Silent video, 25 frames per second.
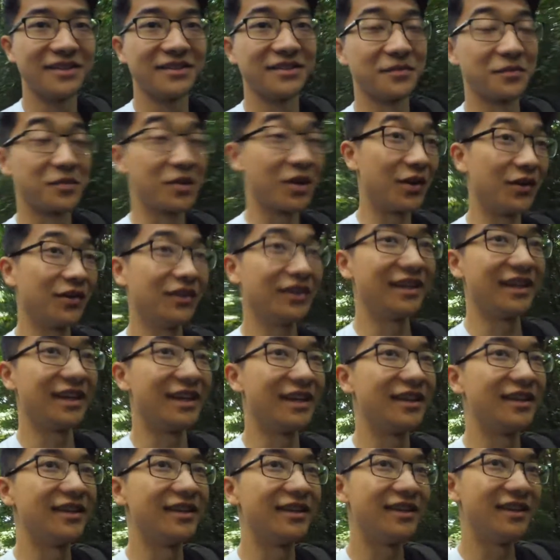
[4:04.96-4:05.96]
I'm currently
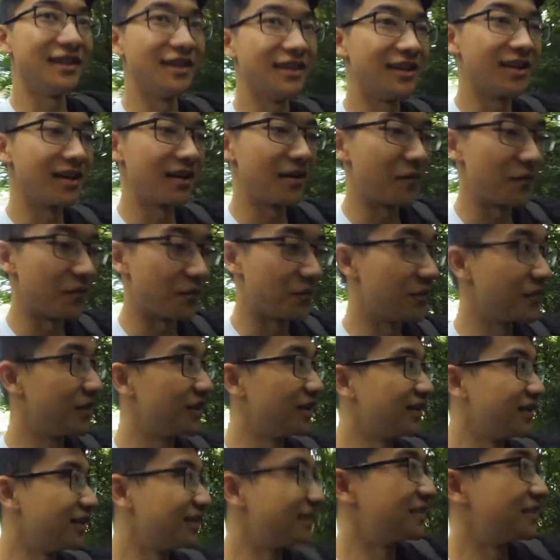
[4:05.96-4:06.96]
in the um,
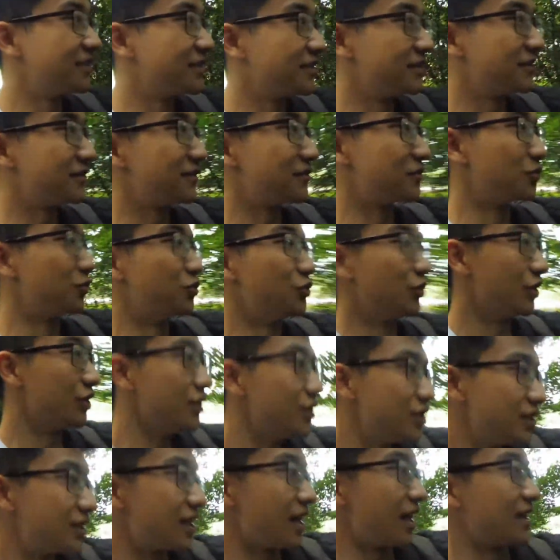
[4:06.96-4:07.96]

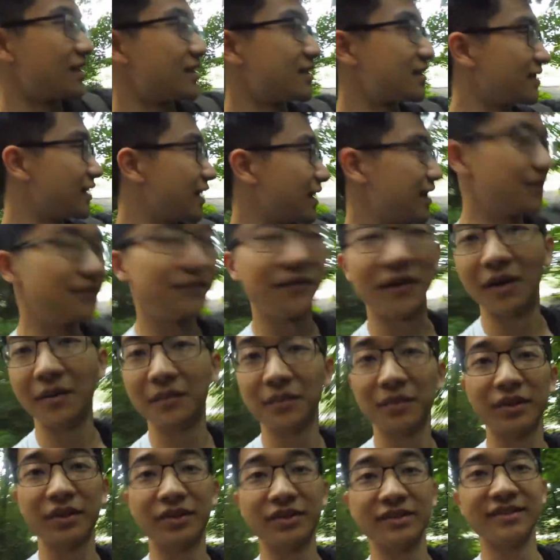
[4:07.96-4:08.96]
woods at Slade Farm
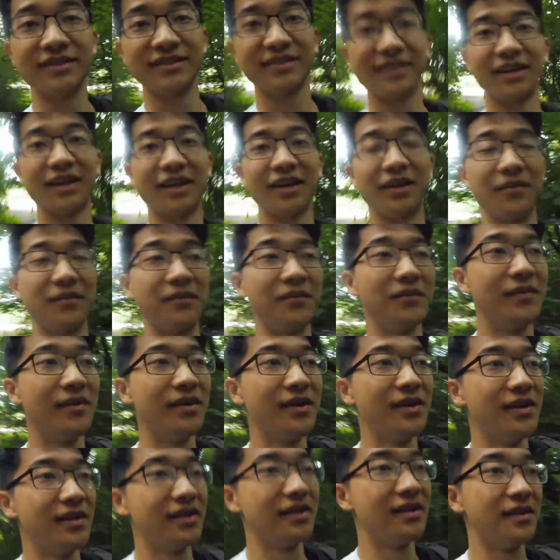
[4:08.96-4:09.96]
because um,
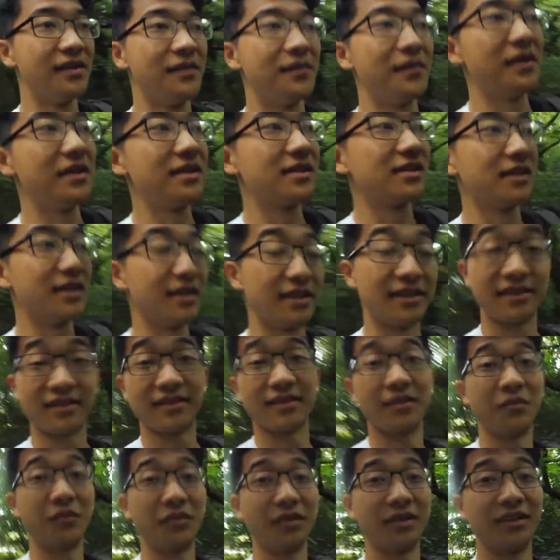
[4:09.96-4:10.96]
basically it's
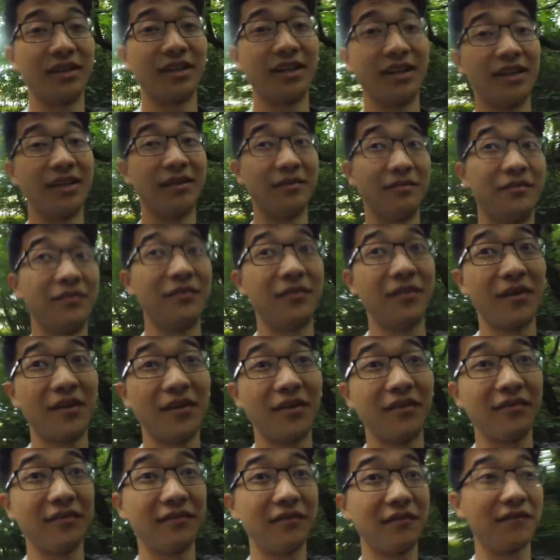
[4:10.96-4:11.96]
someone um,
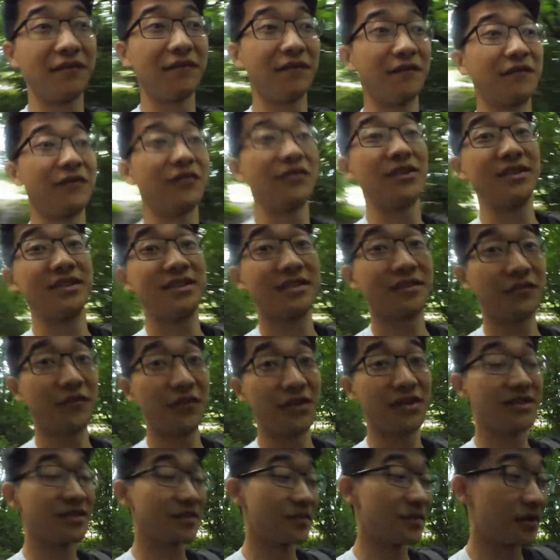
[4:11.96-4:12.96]
Chris's
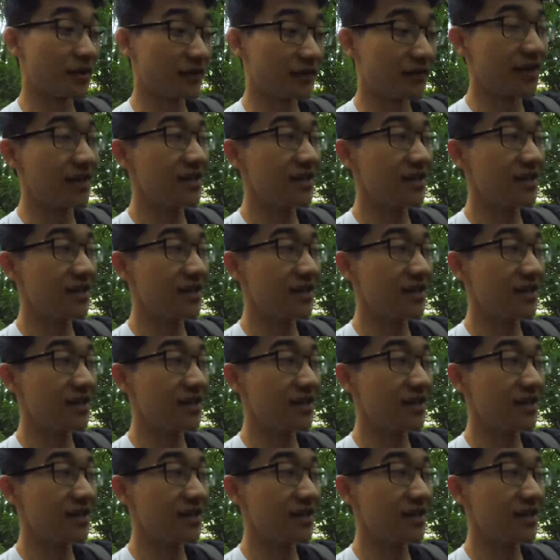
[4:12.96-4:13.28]
friend's birthday,